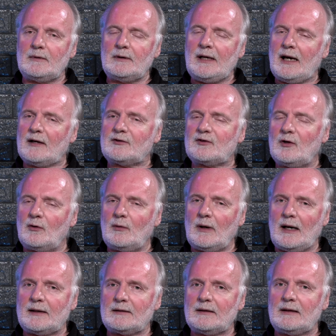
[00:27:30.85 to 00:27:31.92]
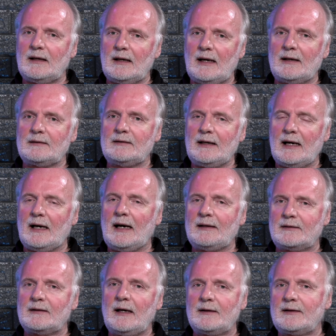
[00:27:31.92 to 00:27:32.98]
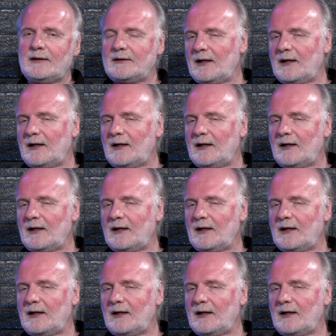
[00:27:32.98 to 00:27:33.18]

Yeah, so I think